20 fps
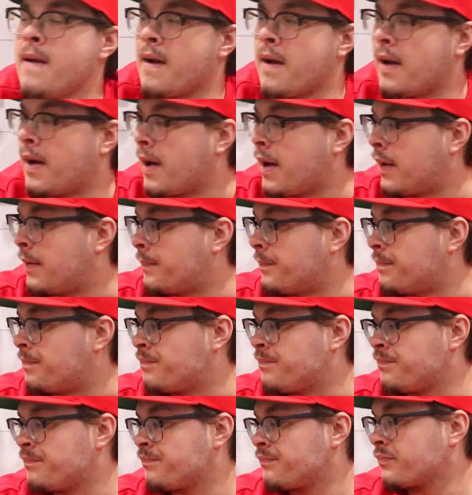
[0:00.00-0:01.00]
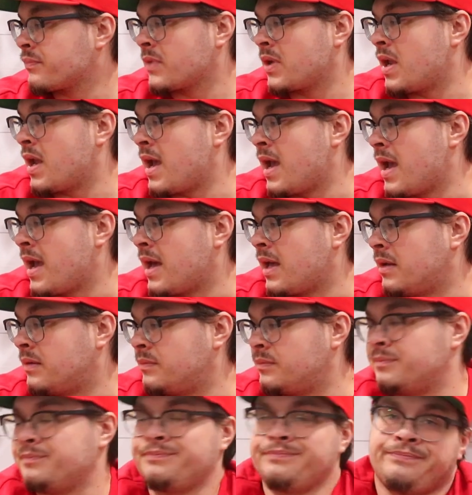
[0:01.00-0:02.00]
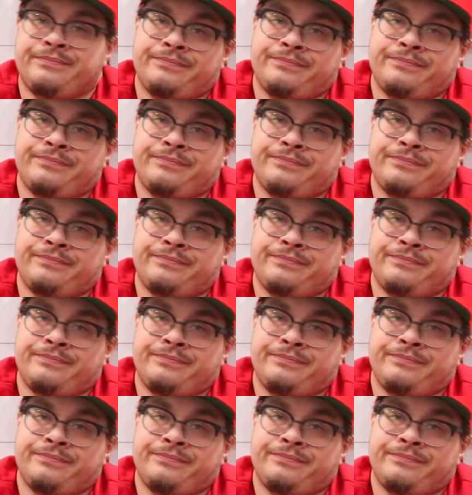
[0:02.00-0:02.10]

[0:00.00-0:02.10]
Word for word: um, and